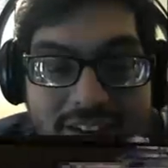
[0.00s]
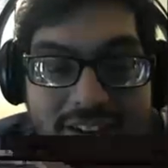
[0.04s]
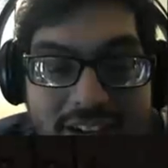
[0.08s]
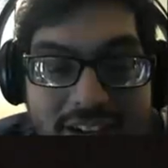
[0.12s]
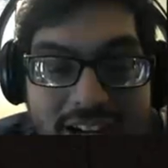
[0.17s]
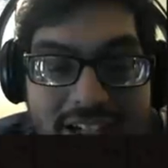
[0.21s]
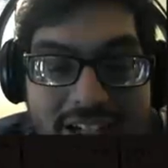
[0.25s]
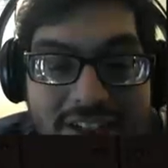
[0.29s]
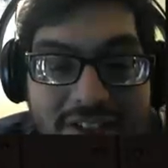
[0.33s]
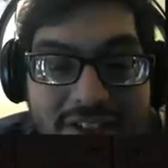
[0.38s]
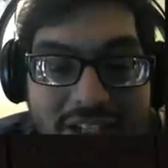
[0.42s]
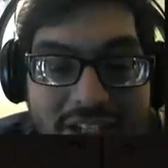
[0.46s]

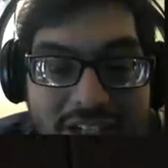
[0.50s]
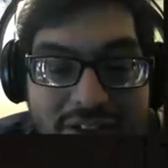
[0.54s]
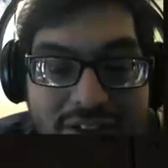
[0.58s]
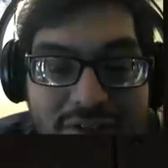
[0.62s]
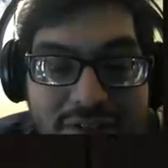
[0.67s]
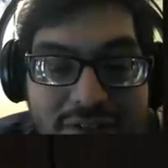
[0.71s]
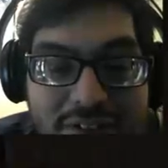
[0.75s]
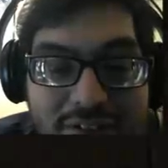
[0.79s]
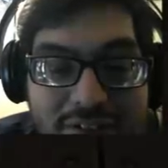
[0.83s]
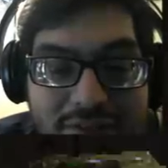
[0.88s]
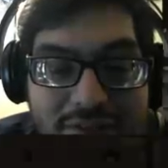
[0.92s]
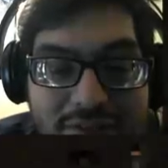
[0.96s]
Hey, there's
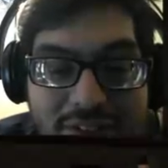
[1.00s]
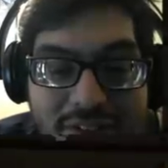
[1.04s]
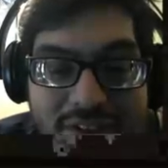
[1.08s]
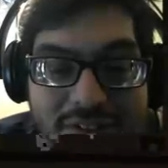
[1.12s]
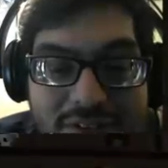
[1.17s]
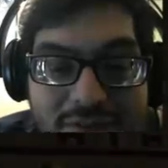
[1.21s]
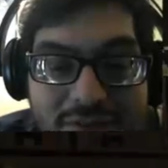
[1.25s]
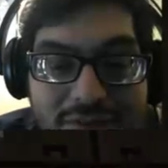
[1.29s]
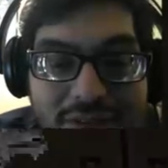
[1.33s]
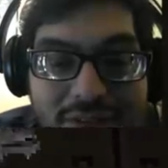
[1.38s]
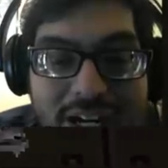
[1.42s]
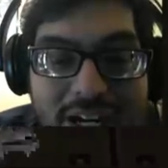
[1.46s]
actually...
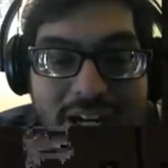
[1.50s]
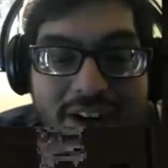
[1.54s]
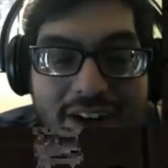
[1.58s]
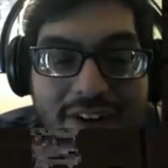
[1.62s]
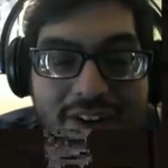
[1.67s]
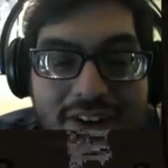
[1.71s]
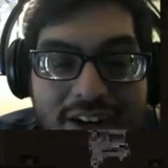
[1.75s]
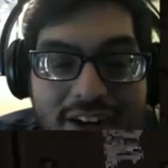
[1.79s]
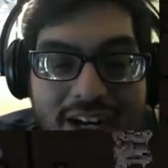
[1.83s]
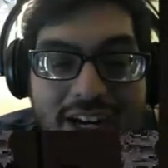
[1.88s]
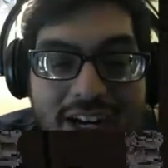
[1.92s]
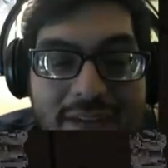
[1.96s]

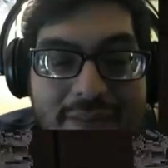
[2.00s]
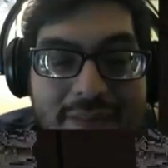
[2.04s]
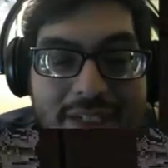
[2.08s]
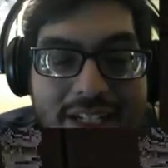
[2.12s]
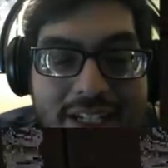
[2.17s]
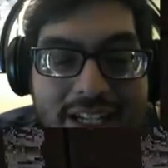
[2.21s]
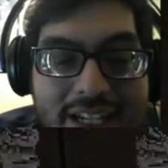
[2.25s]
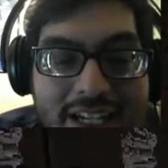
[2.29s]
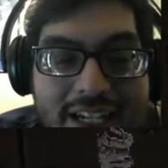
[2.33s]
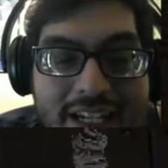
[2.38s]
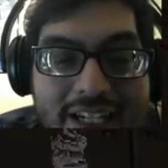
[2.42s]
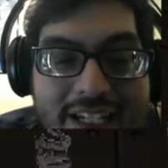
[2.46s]
Wow, I'm an
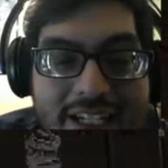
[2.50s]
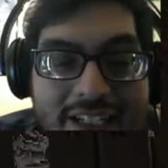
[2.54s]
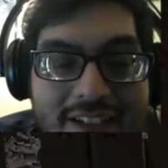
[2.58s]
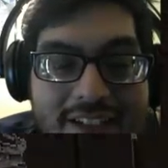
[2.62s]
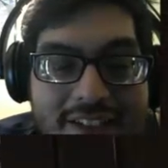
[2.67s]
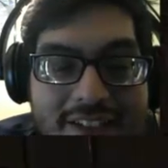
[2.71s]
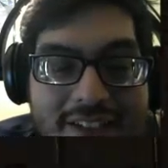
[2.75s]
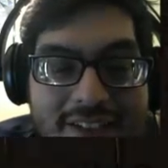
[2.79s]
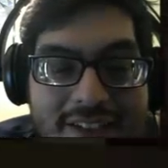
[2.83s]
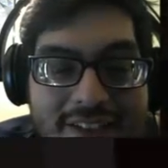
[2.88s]
idiot.